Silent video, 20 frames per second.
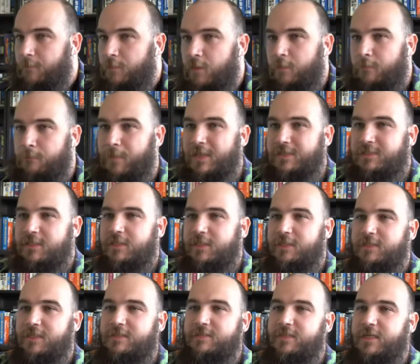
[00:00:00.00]
Basically
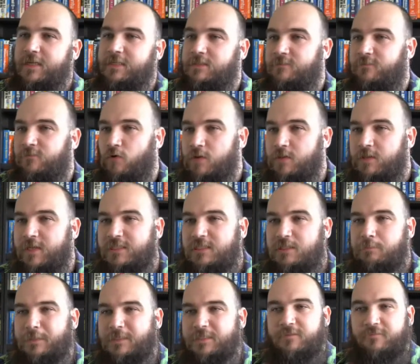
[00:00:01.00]
that says for this
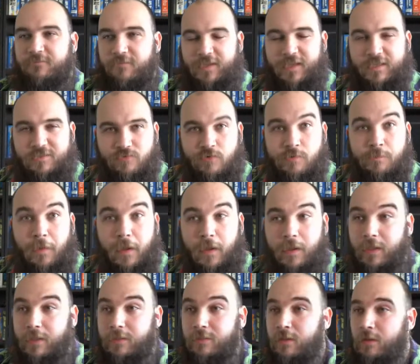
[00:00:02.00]
specific S3
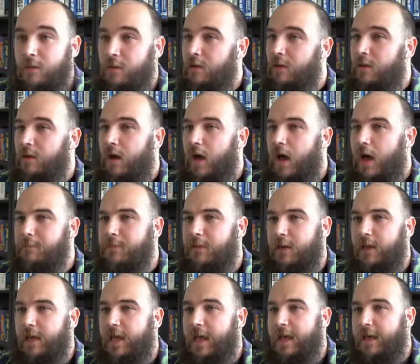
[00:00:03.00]
bucket, I'm going
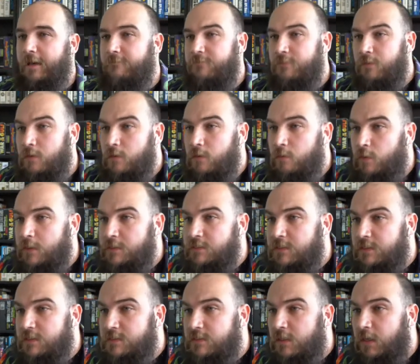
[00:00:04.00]
to have, what is
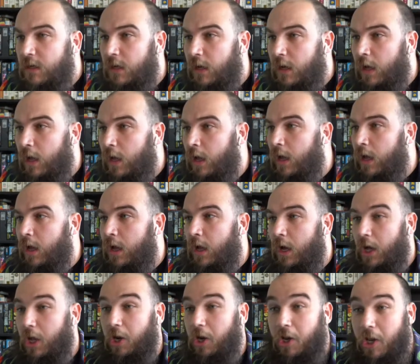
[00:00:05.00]
this?
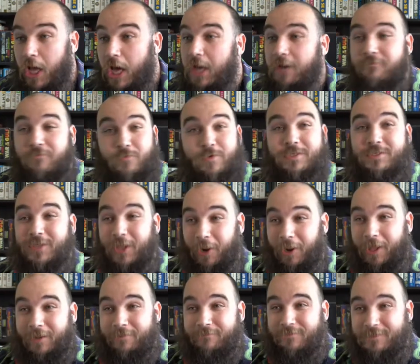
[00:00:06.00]
A lot of
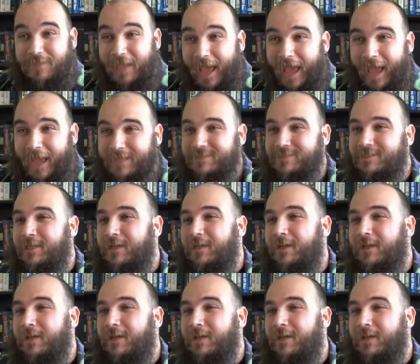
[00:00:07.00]
tags.